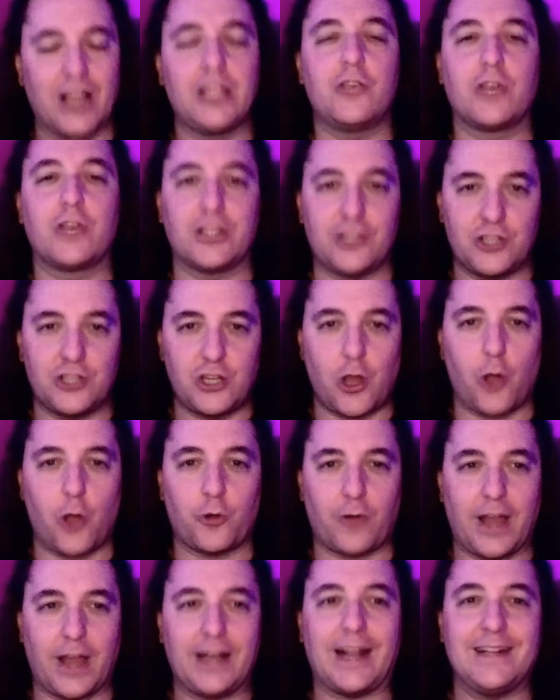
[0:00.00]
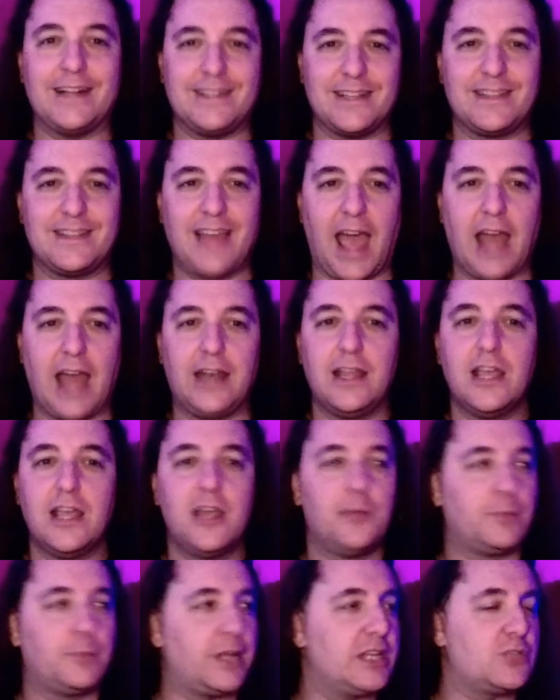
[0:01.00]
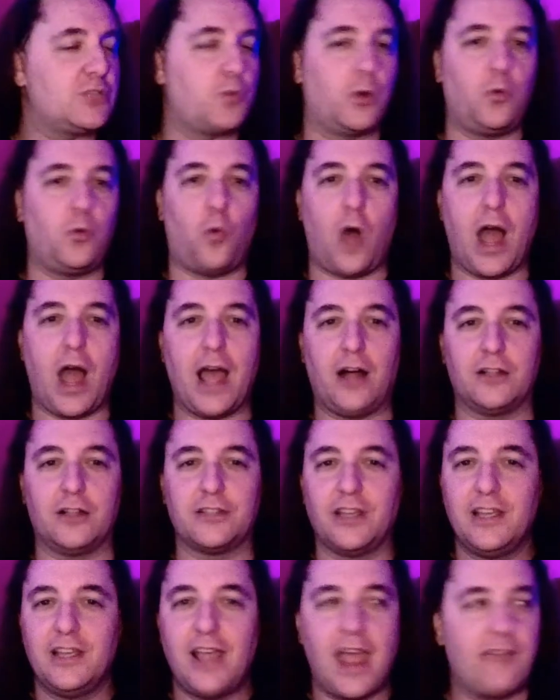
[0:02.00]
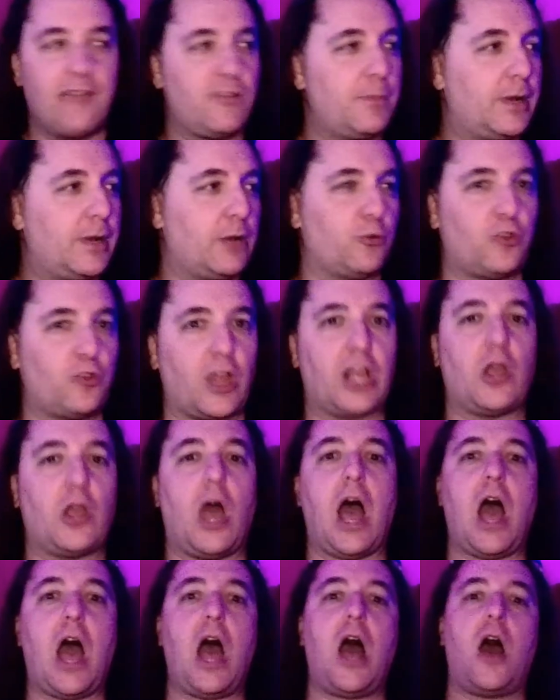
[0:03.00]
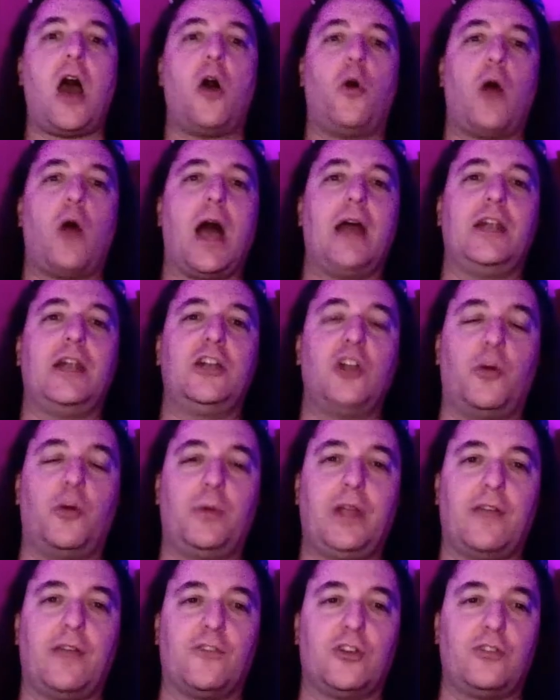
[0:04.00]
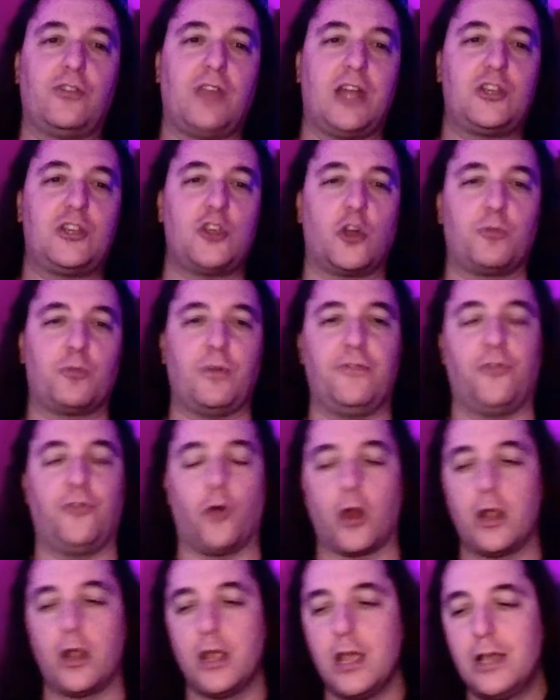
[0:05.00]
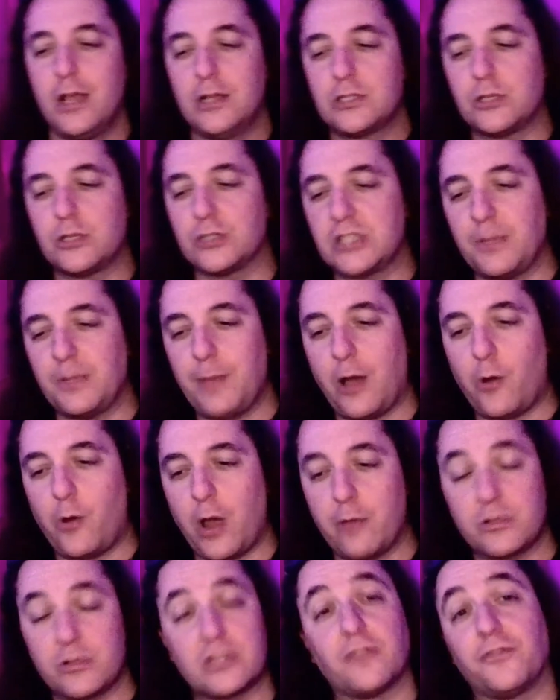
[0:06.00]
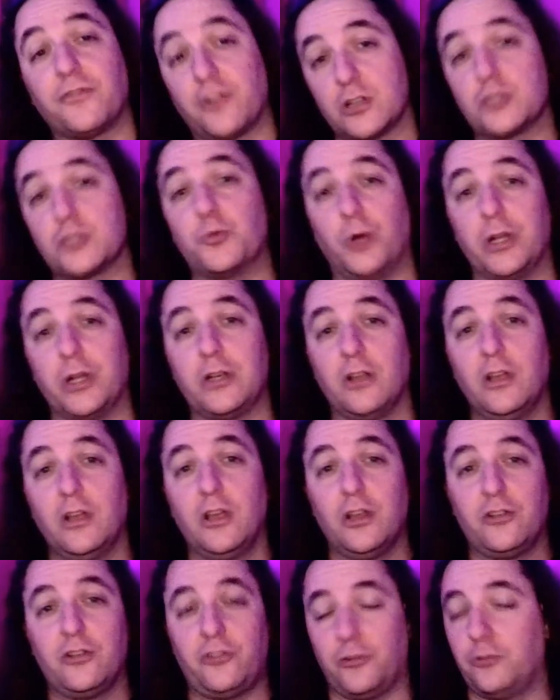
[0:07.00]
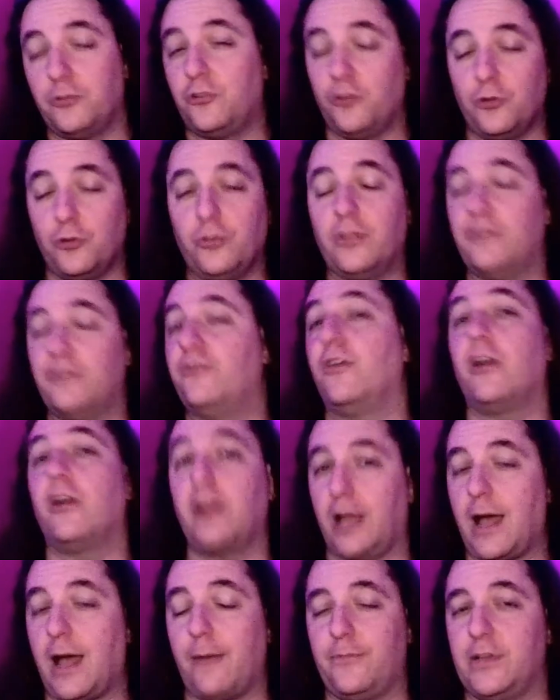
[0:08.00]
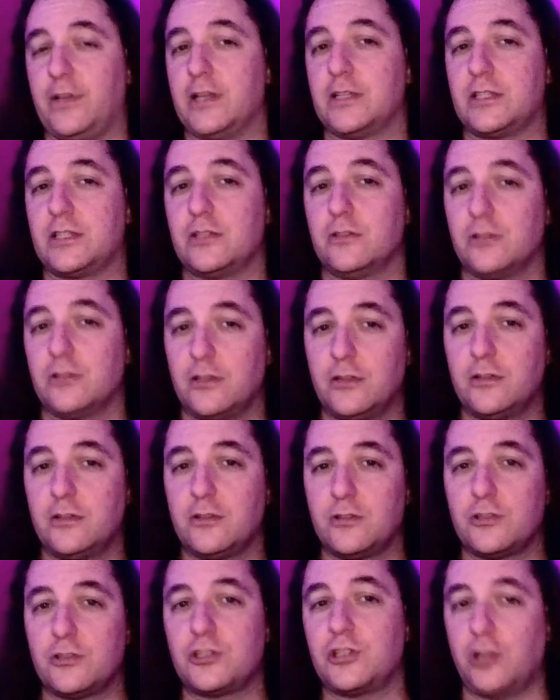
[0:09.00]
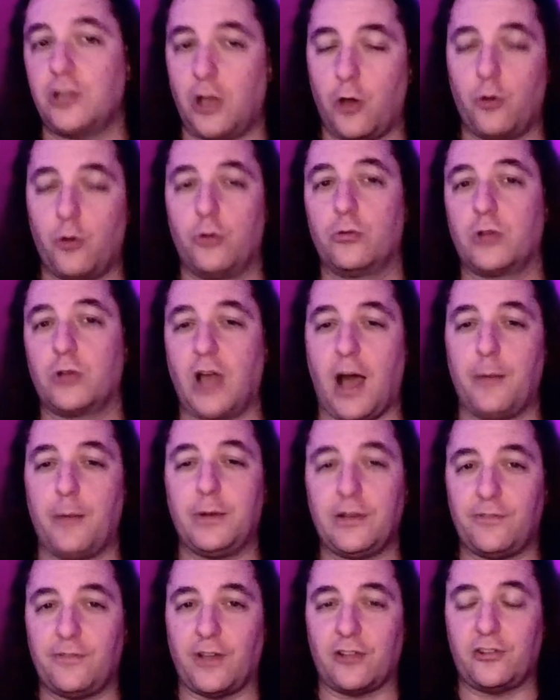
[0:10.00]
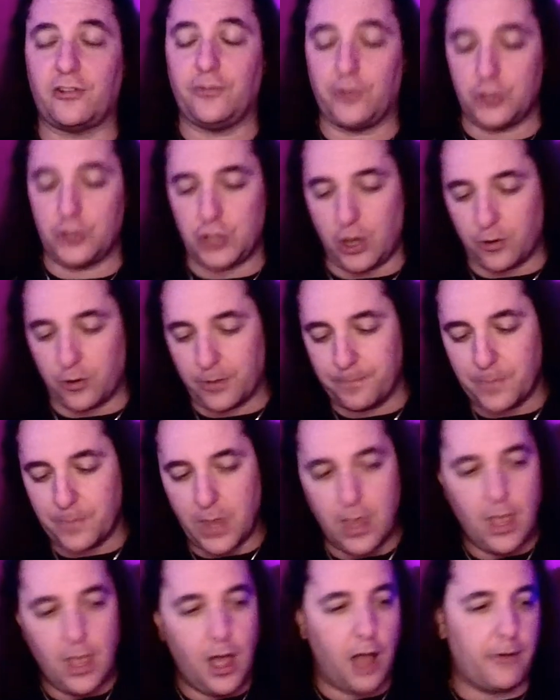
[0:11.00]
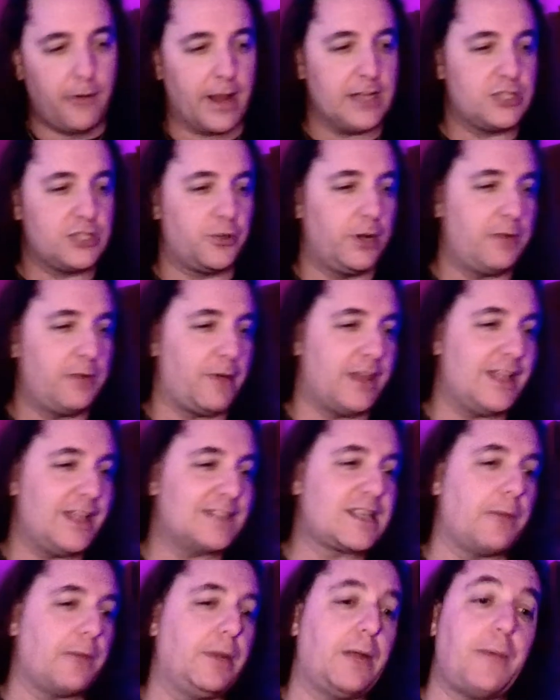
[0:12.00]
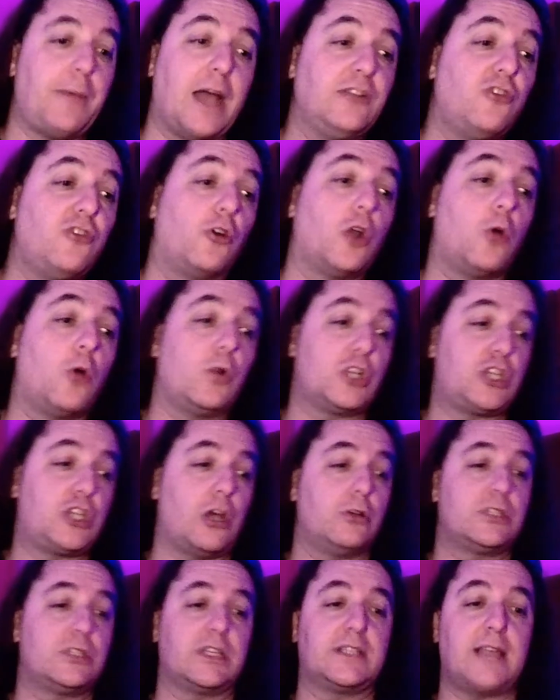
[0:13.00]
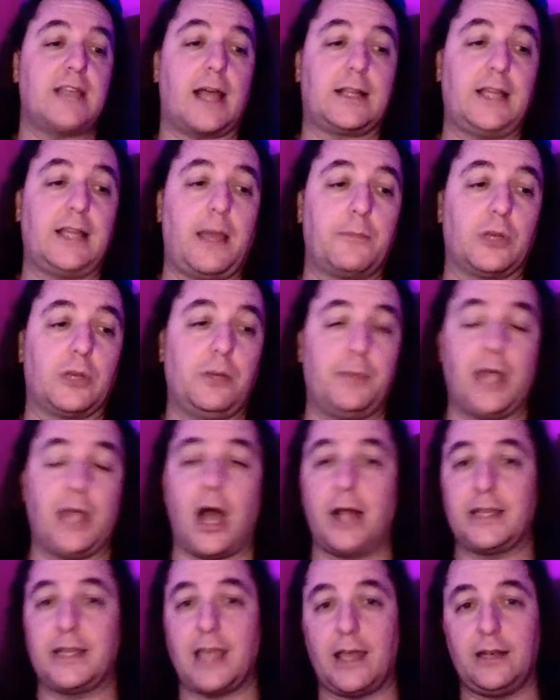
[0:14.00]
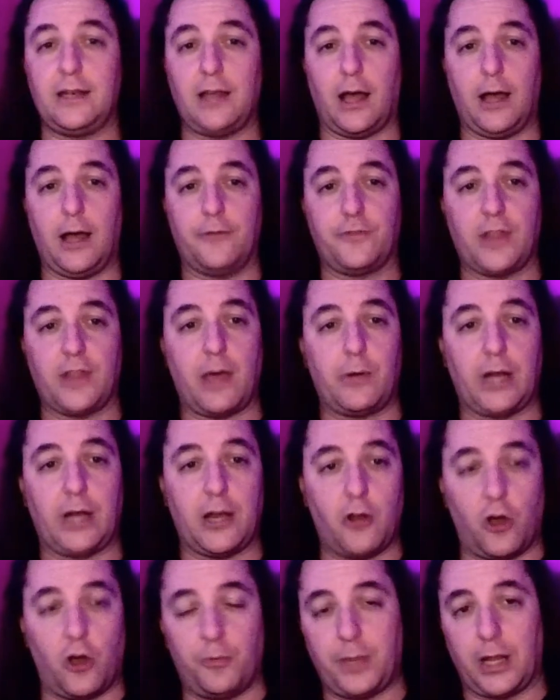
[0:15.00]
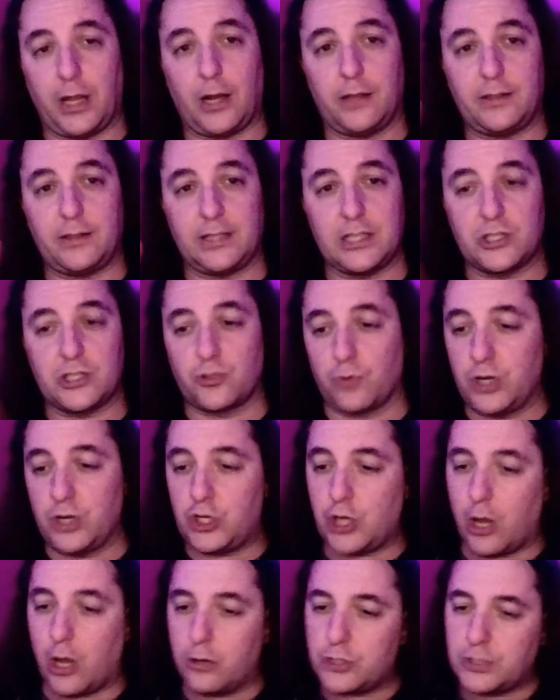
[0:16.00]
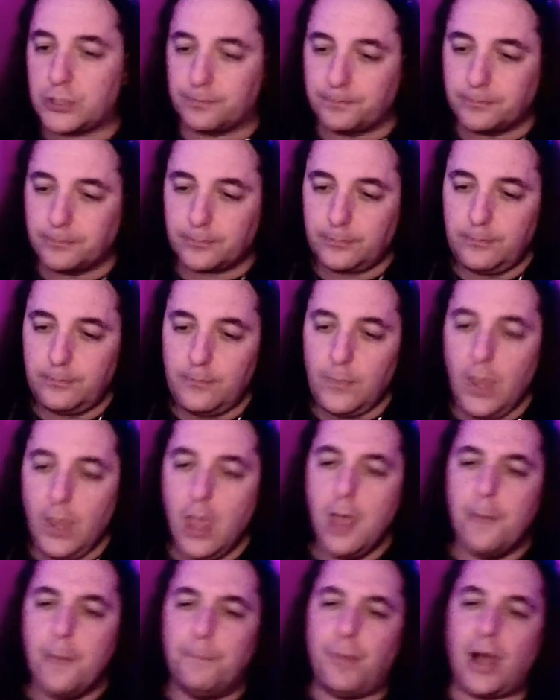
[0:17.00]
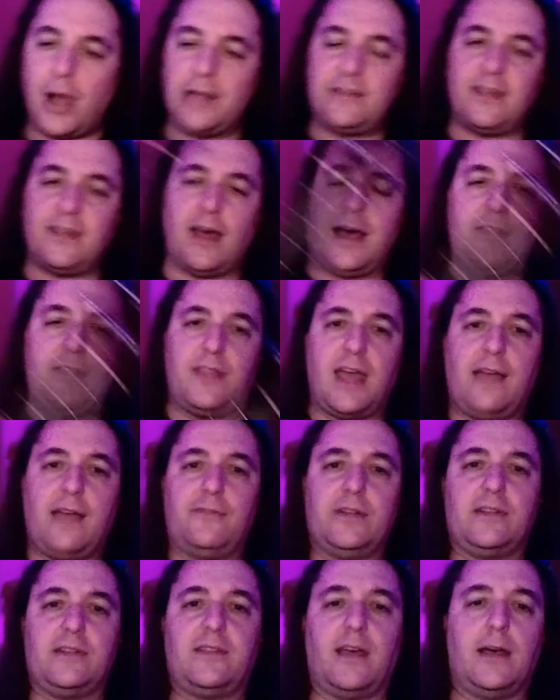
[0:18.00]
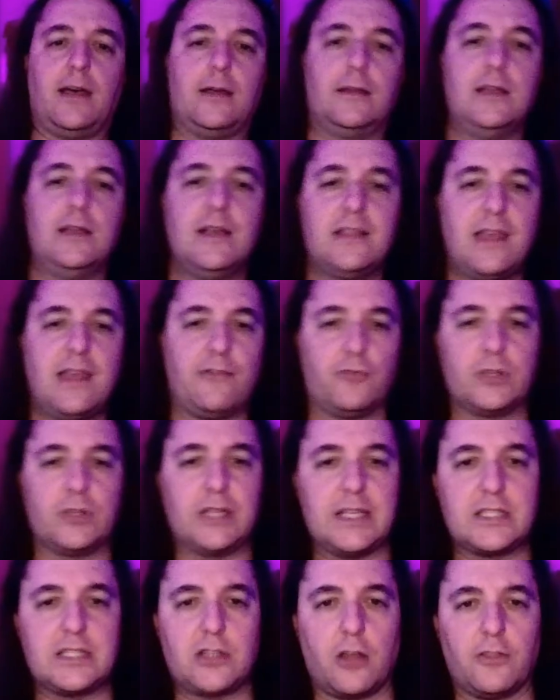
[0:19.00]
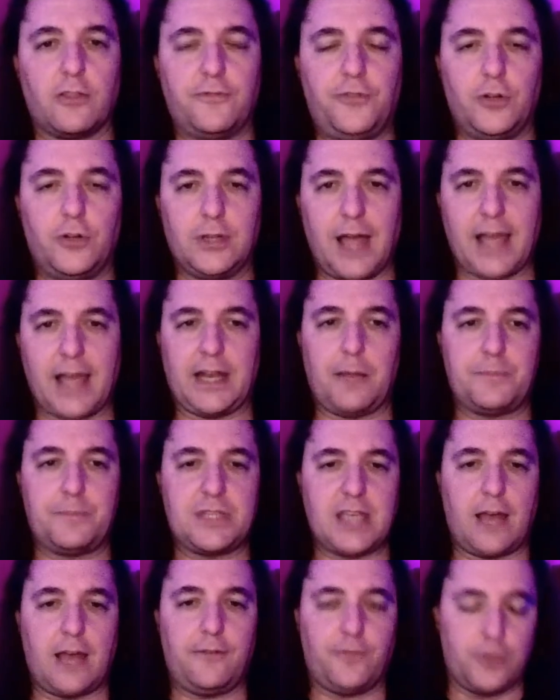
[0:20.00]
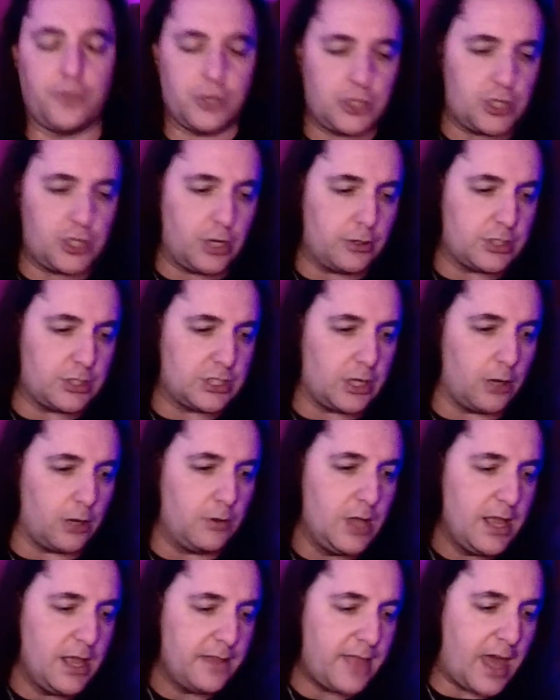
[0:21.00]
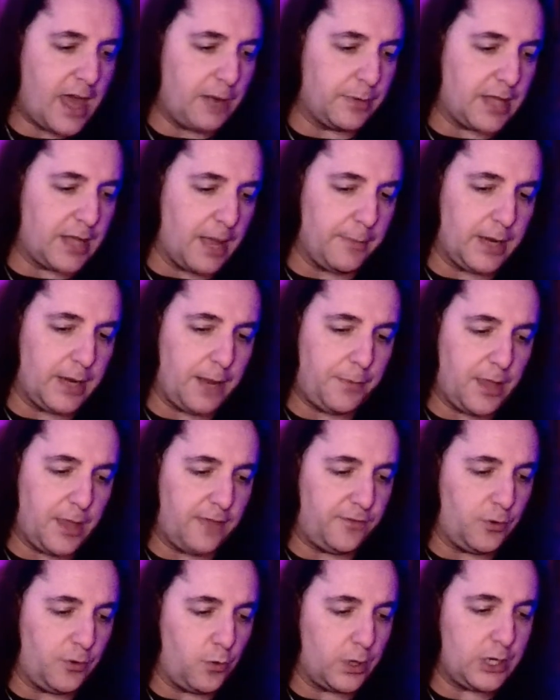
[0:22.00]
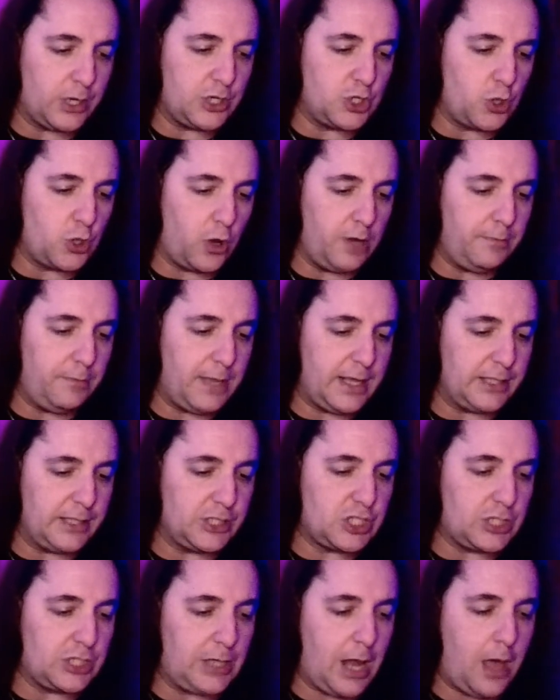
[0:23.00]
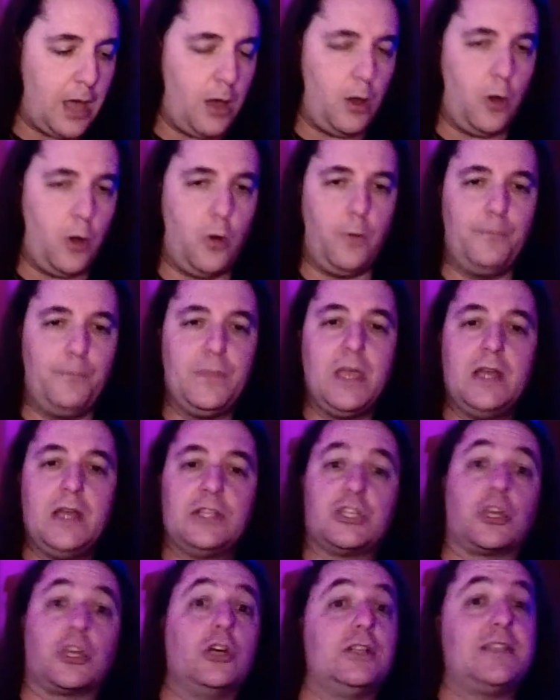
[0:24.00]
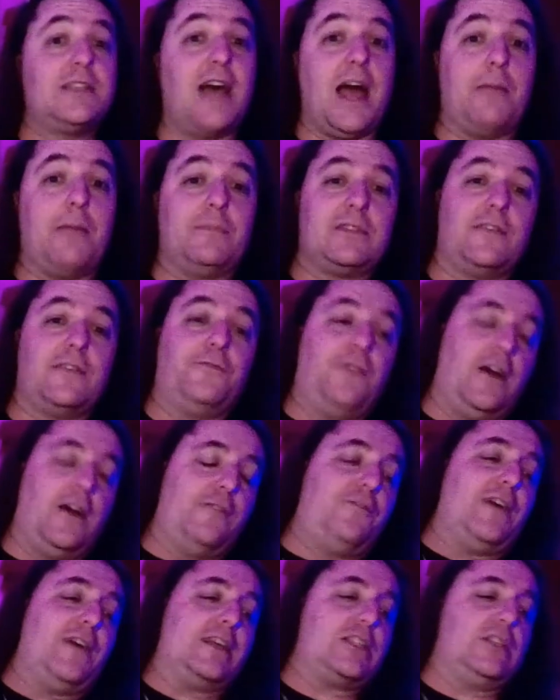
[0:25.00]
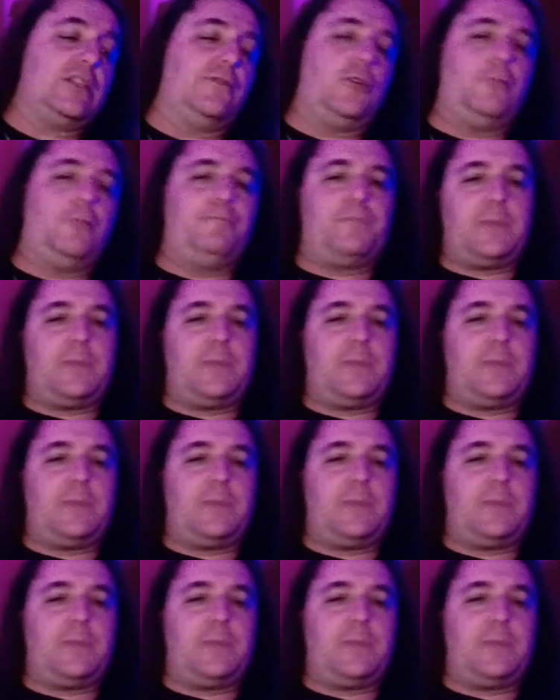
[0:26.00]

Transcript: You get the joke, right? I did that. Place went wild. Everybody was like, "How? Why did nobody ever do that joke before?" So somehow I was the first one to do the very obvious Slow Comedy Festival joke. All right. So anyway, that's coming up. I don't know what shows exactly I'm going to be on yet for that one. I know I'll be on at least 3 shows. But they haven't released all the full lineups yet for the shows. So that'll be coming up if you want to join me in Slow. It's a good time. It's a fun festival.